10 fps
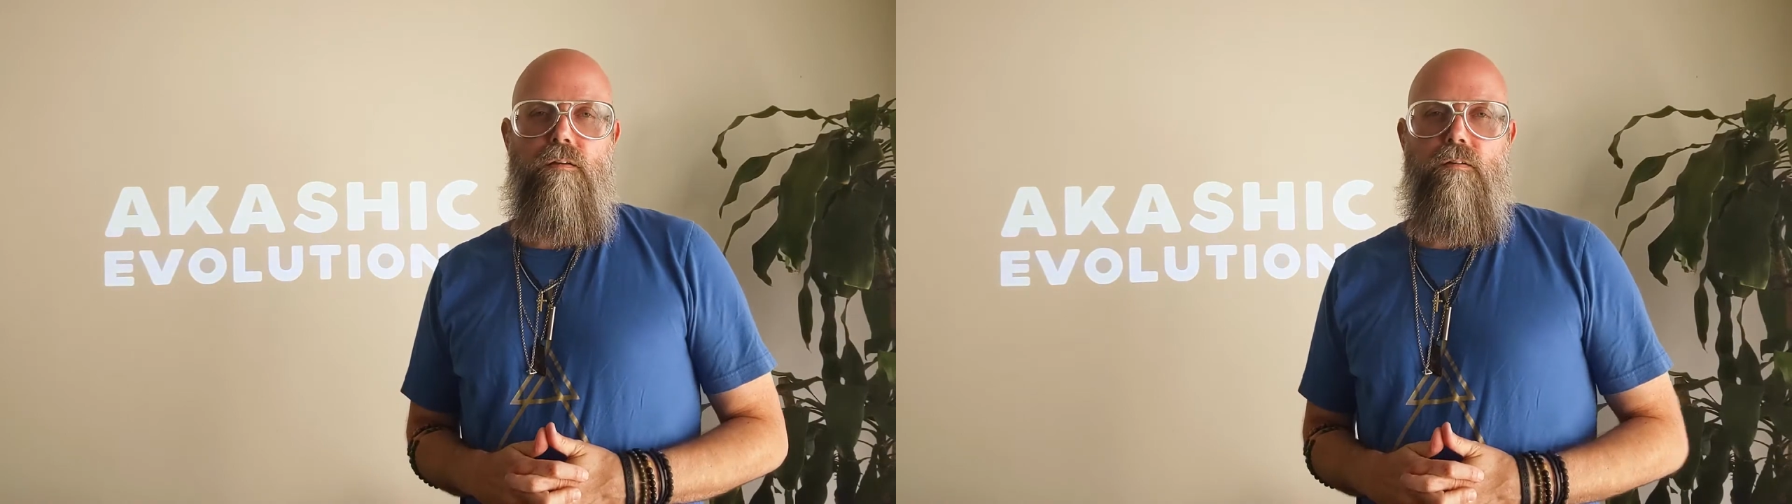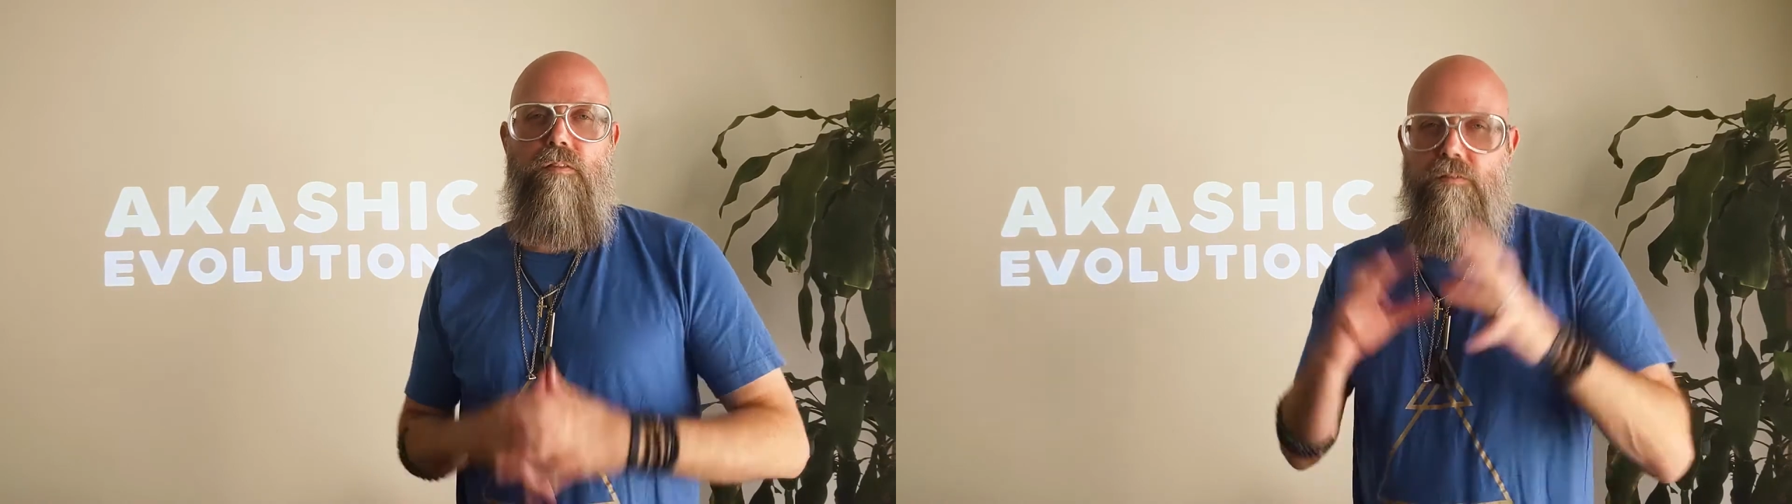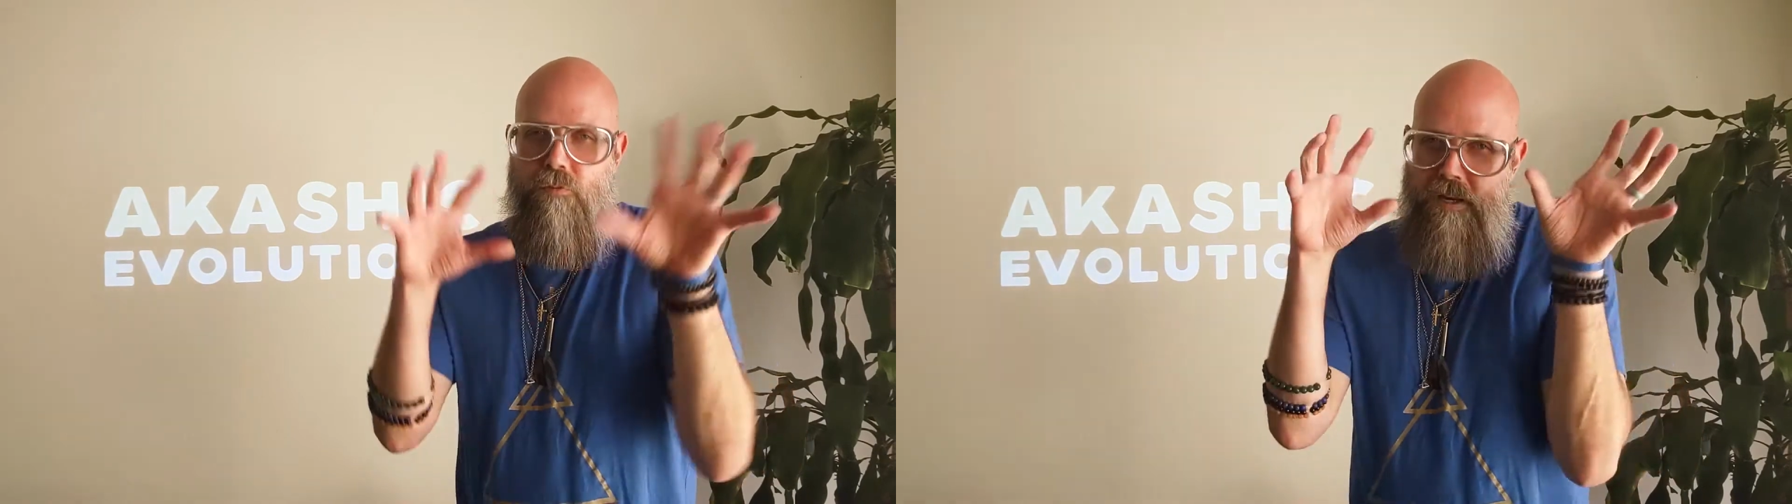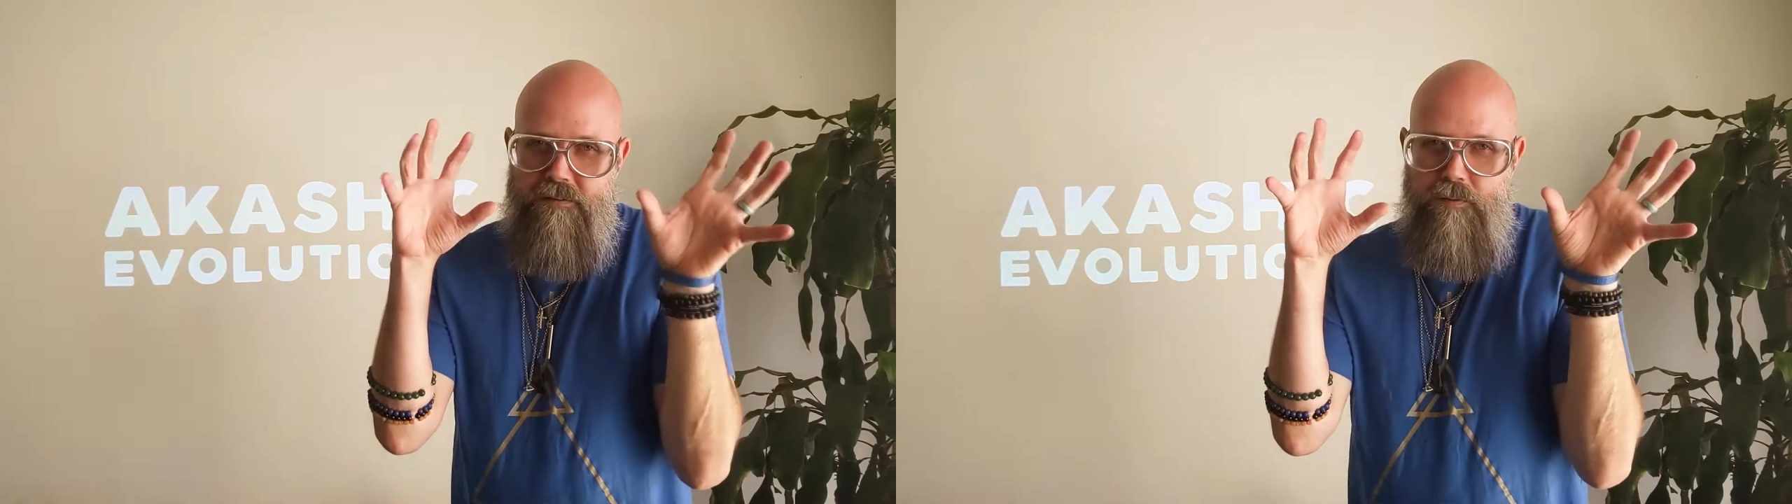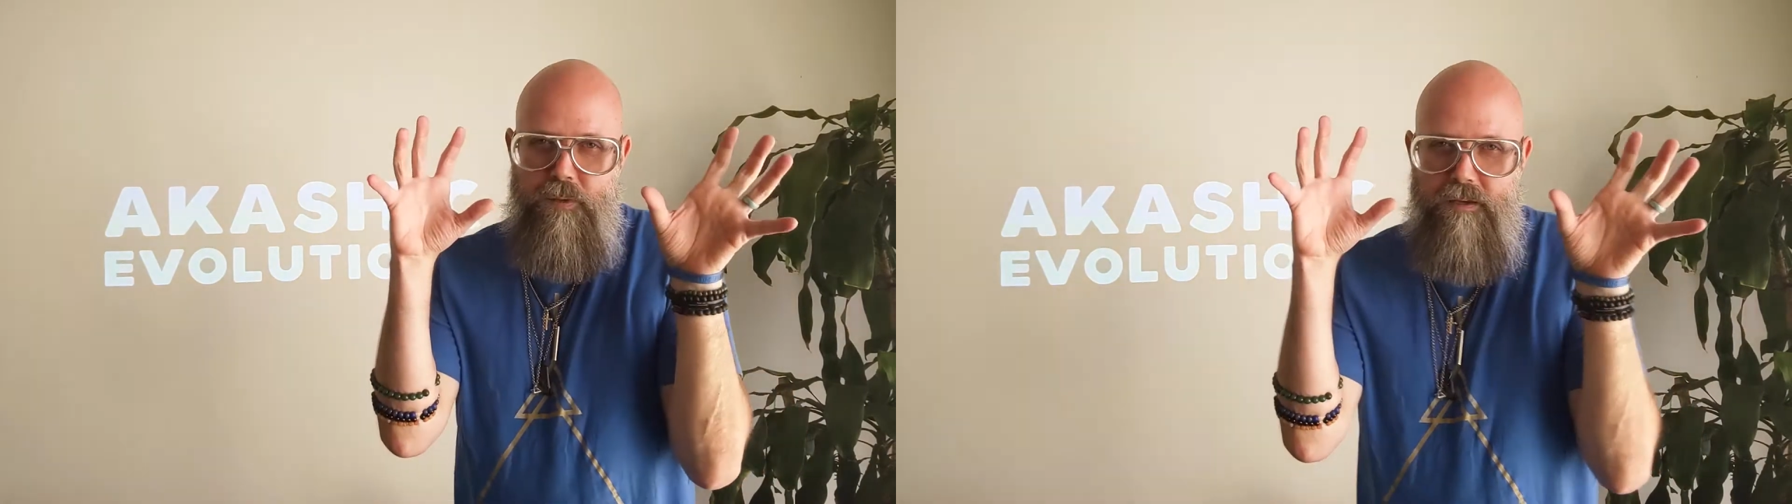this
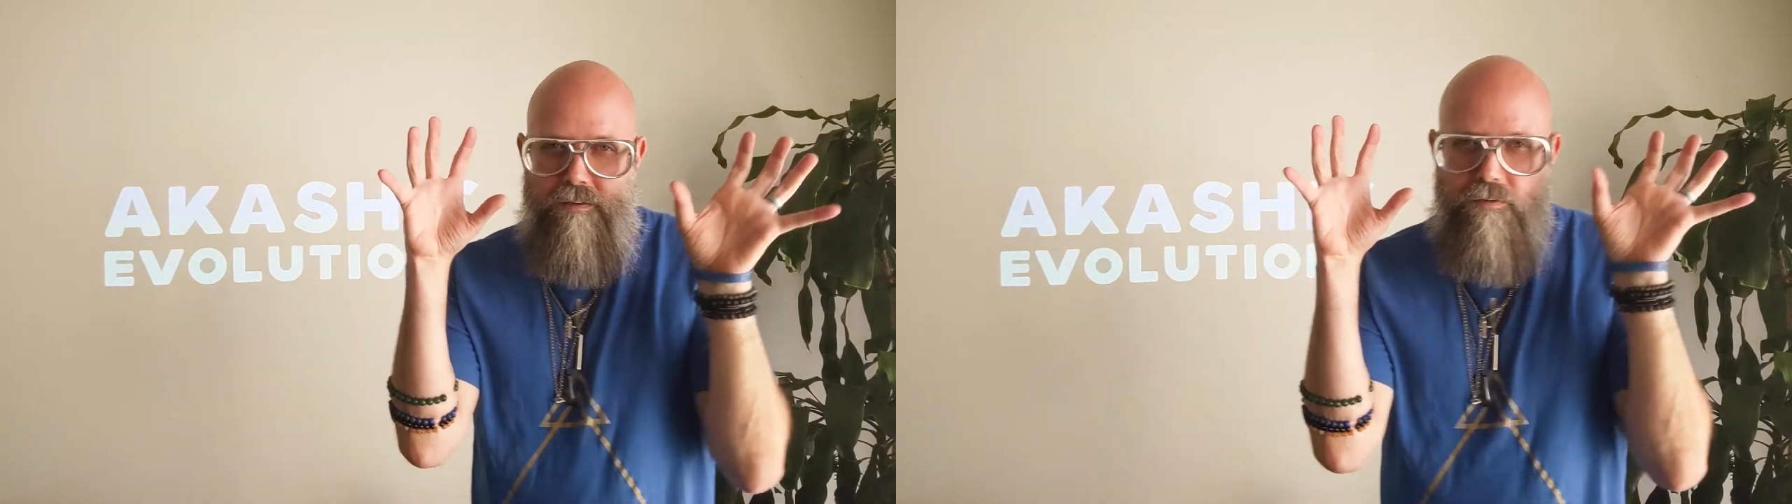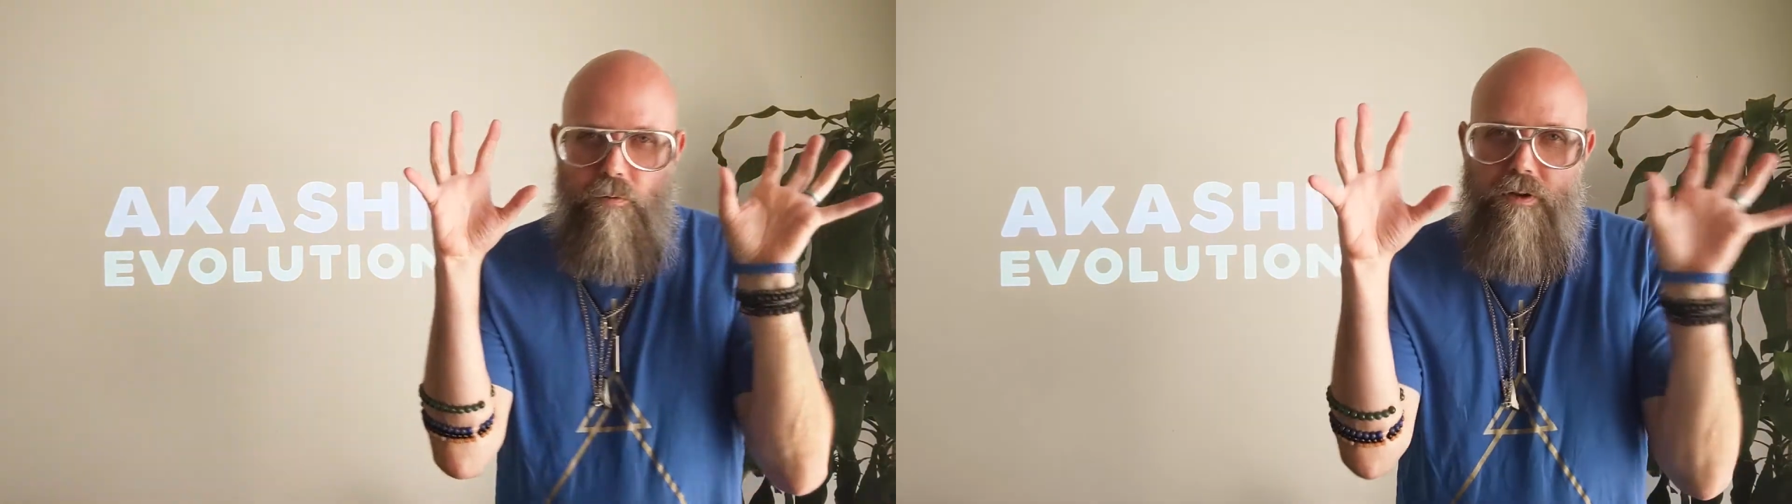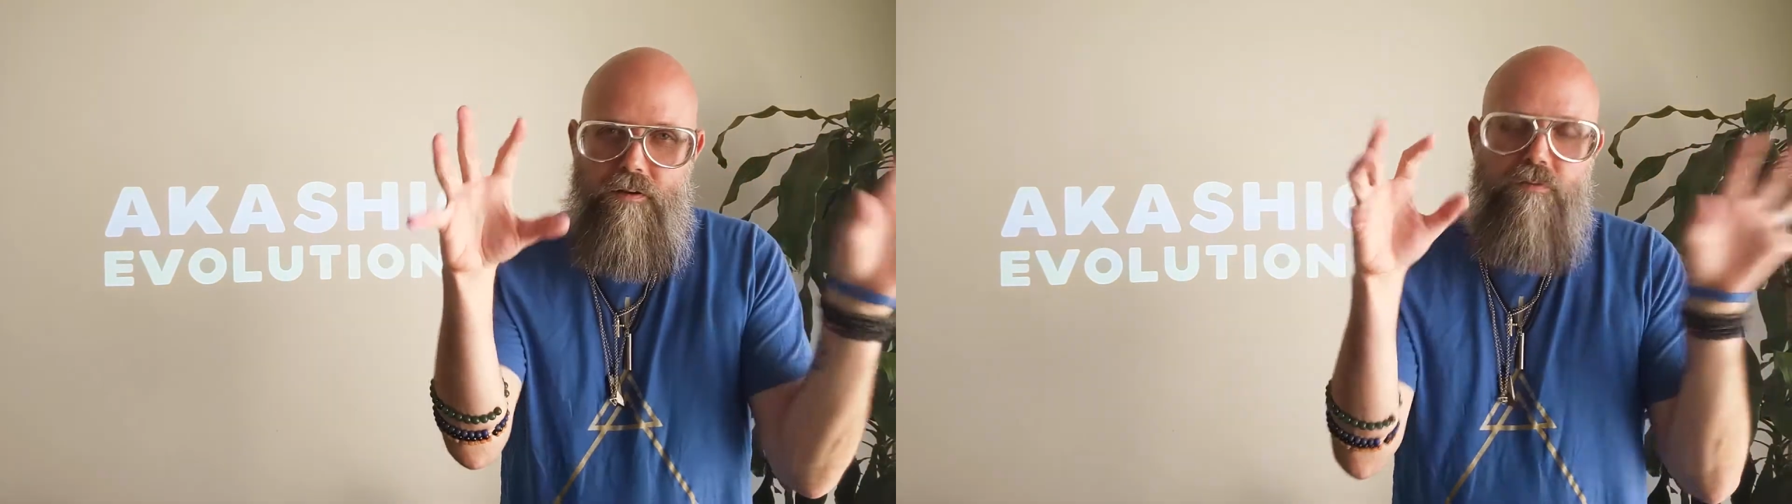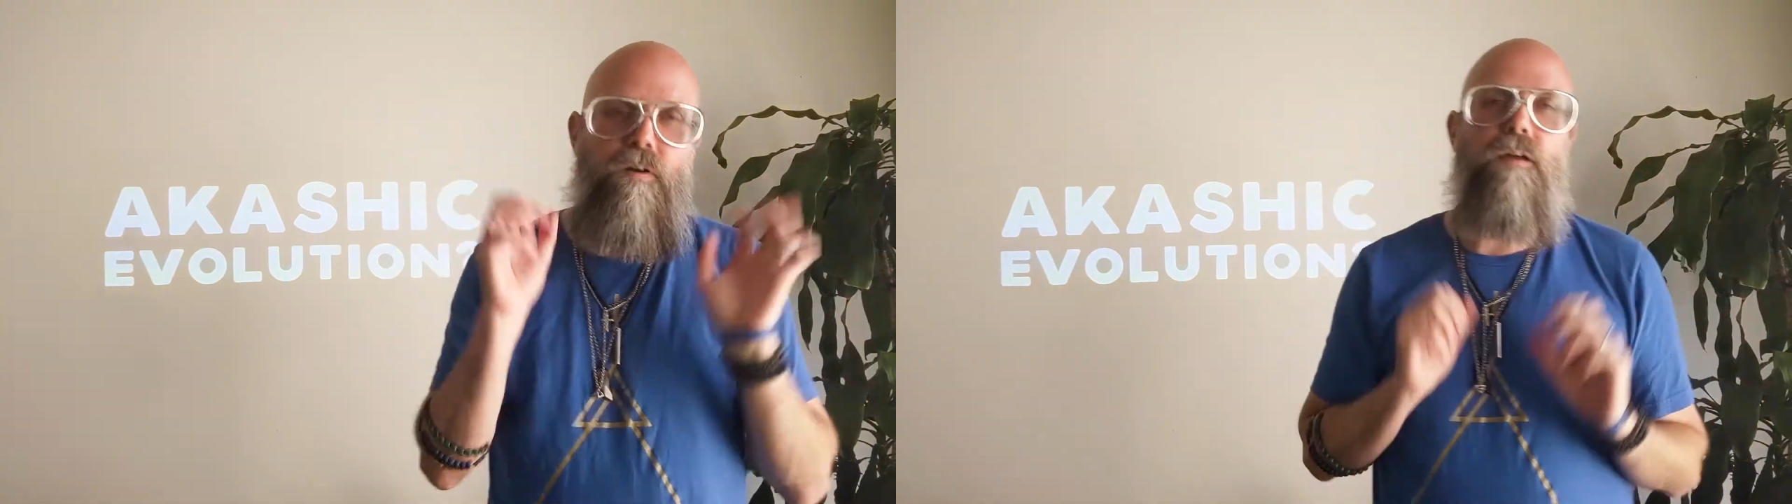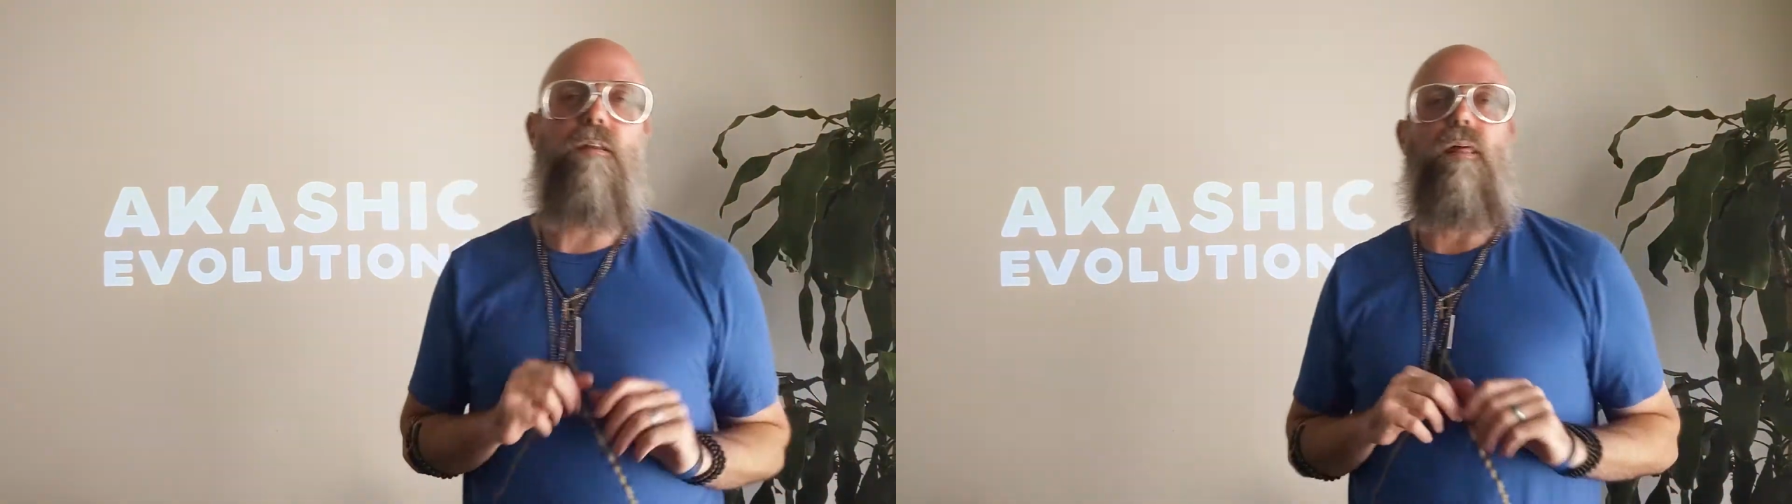recipe is going to
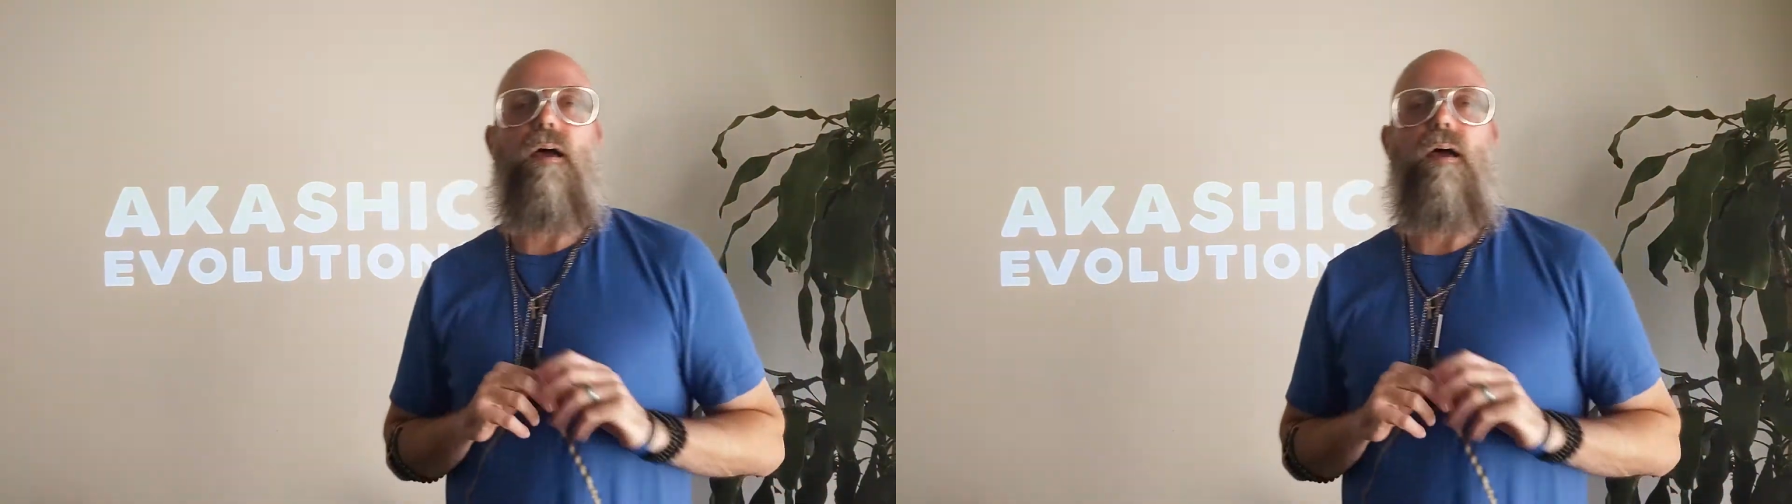find